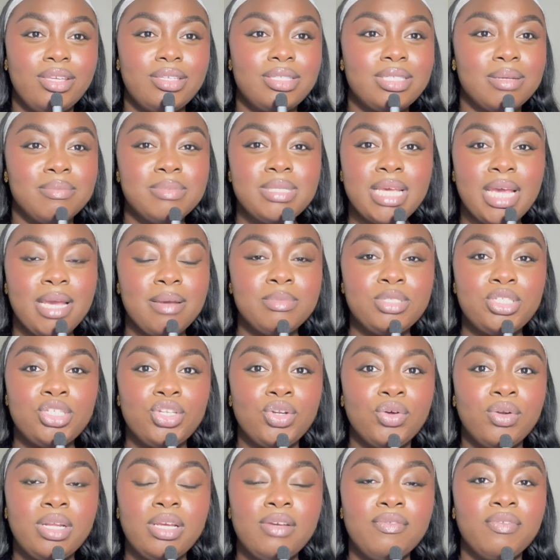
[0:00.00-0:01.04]
sometimes you
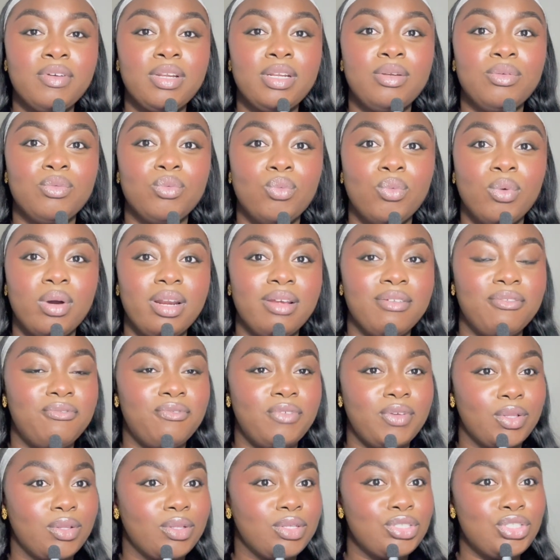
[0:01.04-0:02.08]
don't even want to
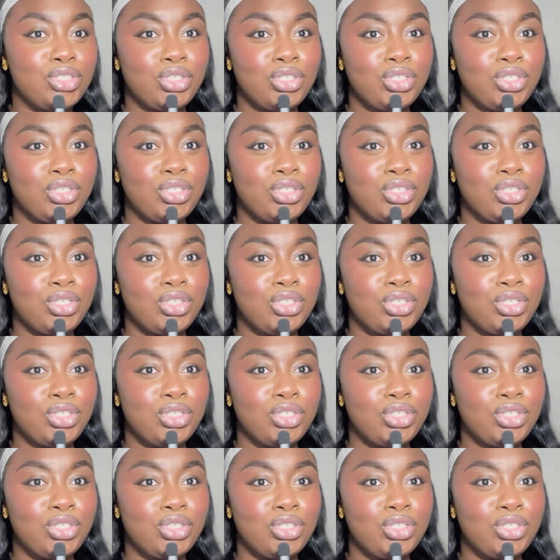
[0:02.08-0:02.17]
feel a